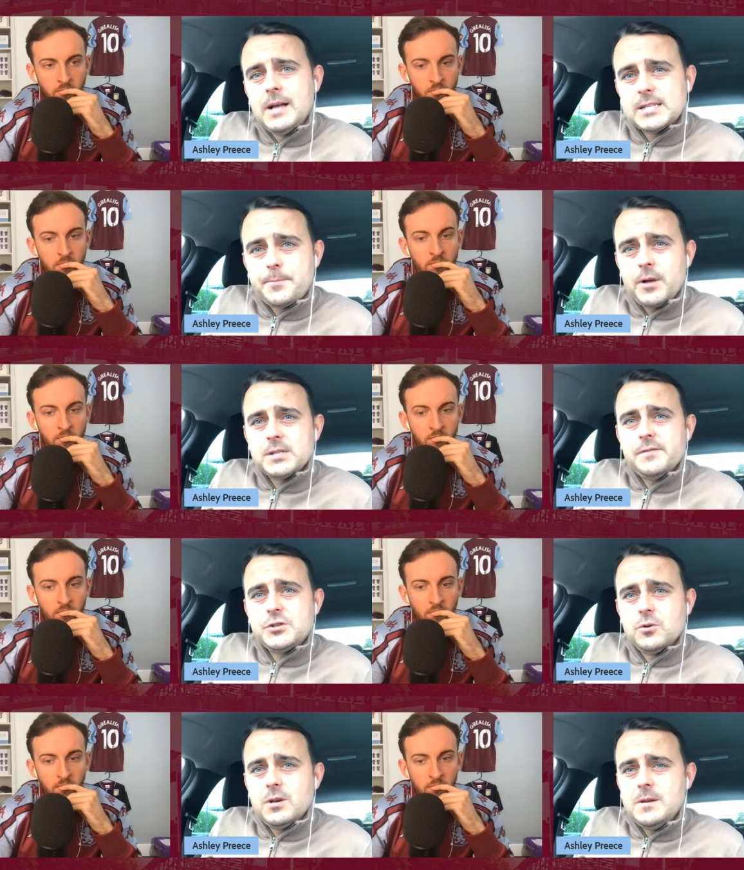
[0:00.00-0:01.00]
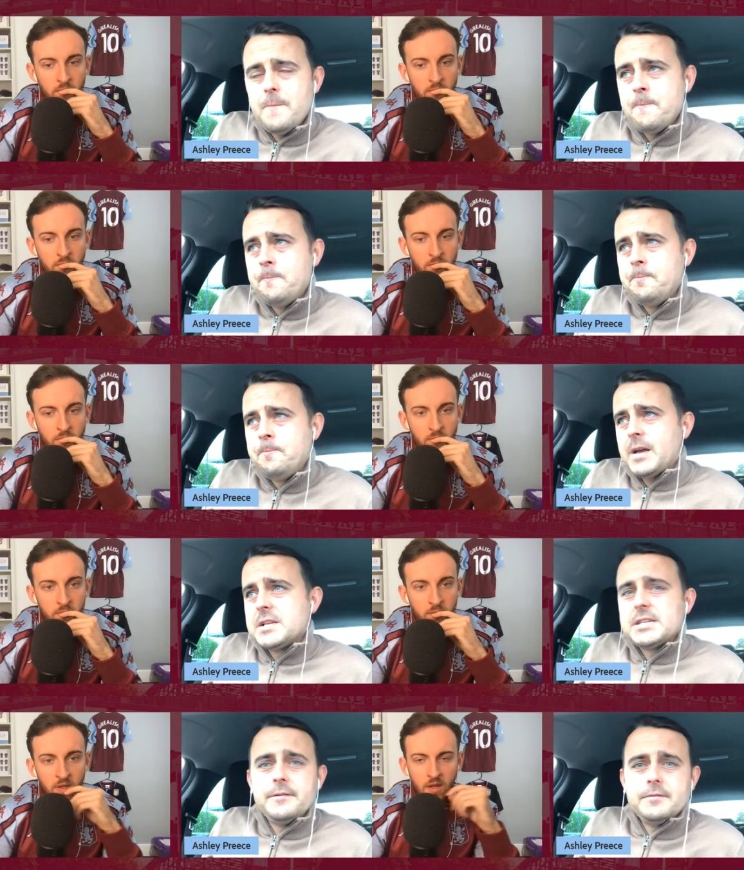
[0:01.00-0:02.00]
Speaker 1: That's mm. positive, surely. They
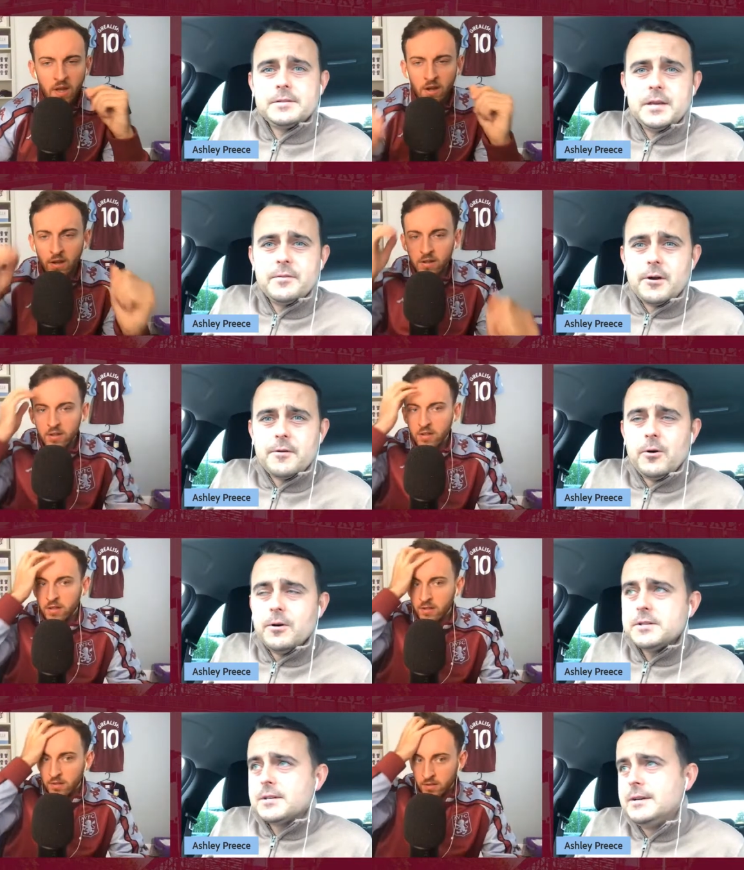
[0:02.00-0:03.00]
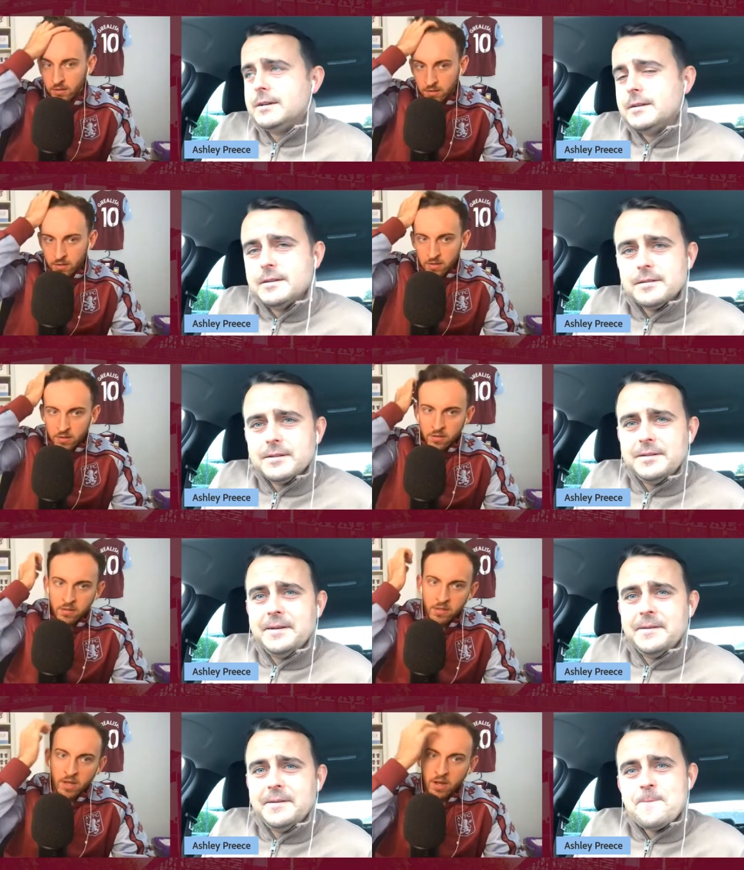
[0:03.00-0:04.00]
can see, yeah. see with their own eyes.
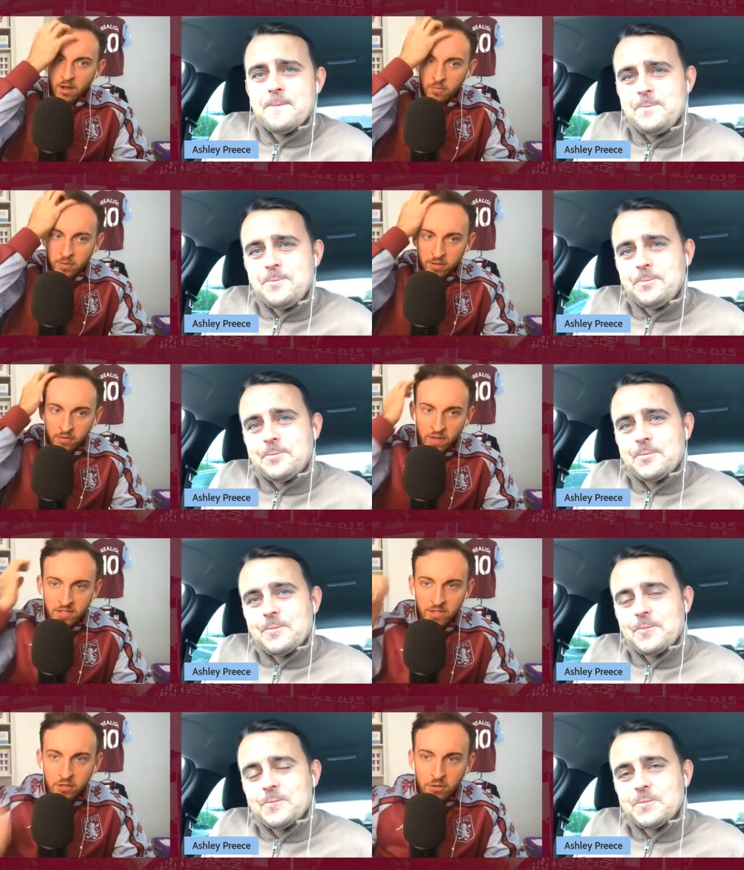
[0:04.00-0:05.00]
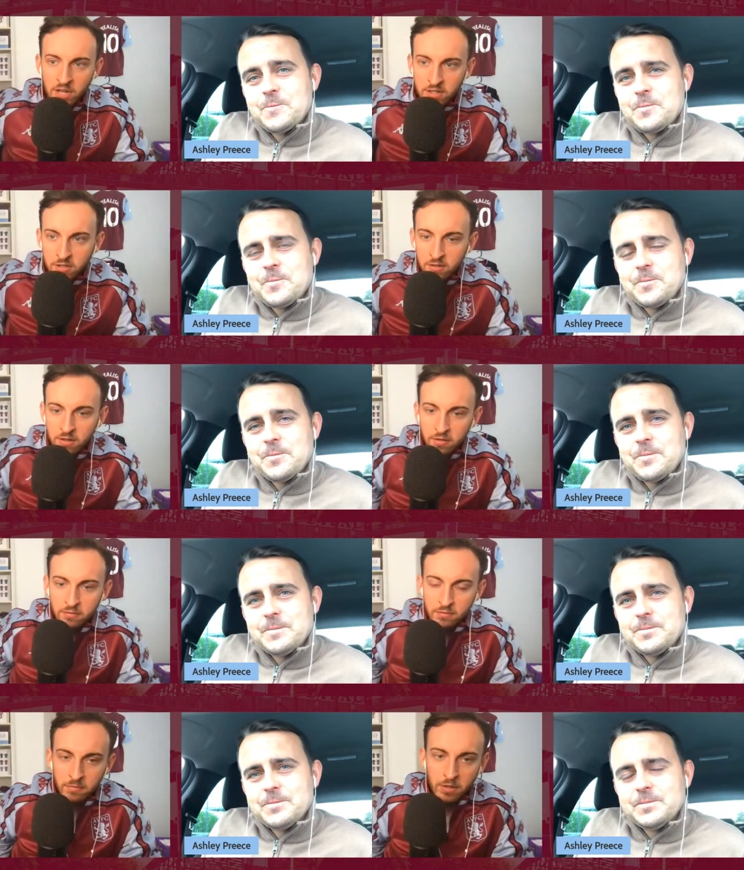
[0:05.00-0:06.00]
Speaker 2: Yeah, I hope that the fans that do get to,
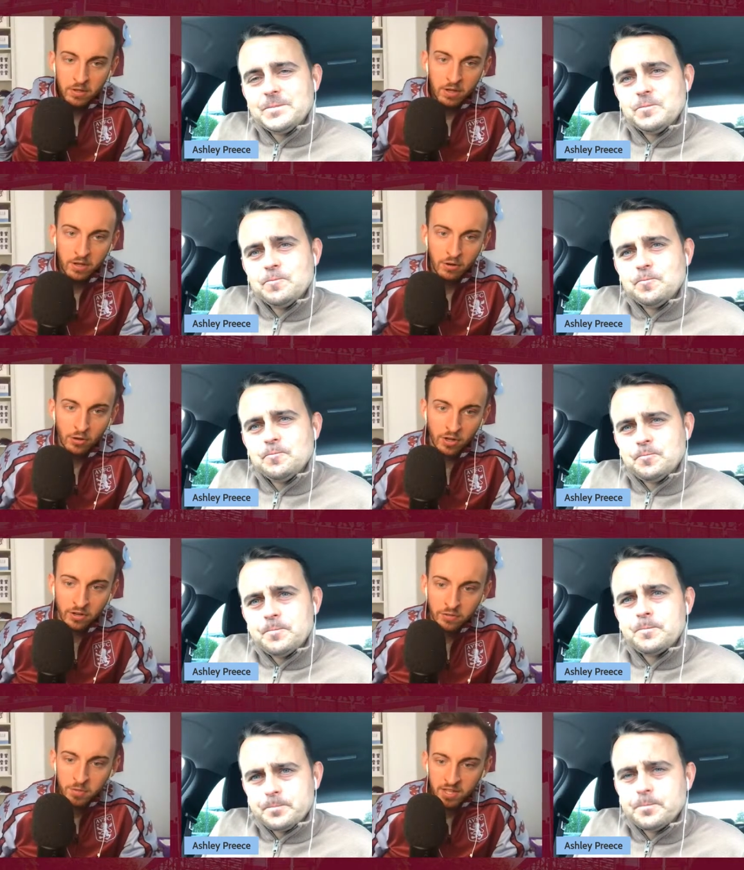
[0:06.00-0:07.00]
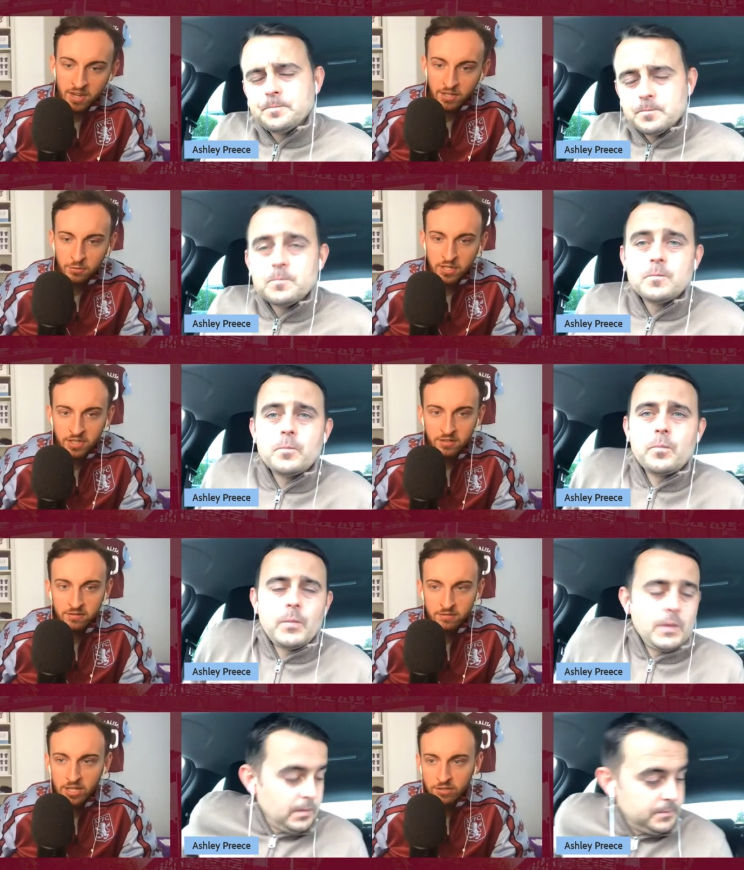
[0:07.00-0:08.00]
uh, uh you know, lucky enough to be there next week
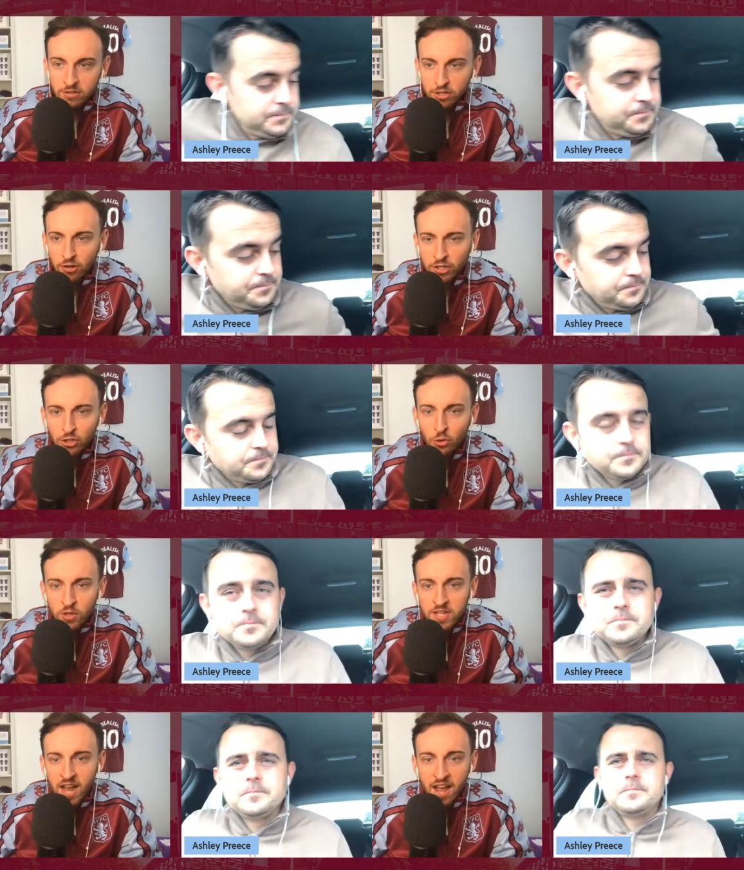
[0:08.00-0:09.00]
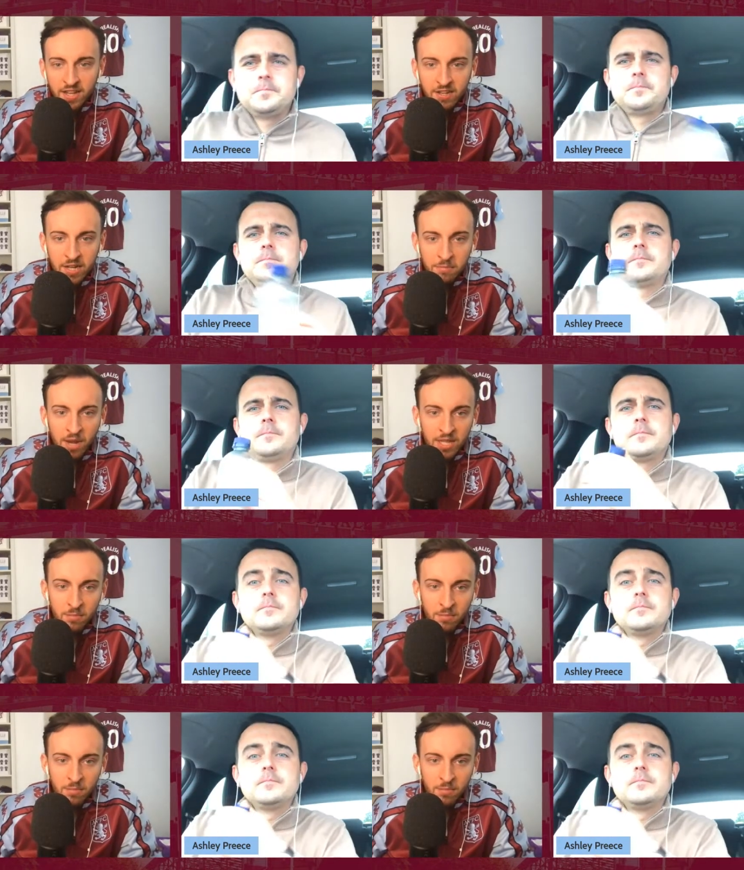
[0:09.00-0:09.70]
you know enjoy the day and, and, make the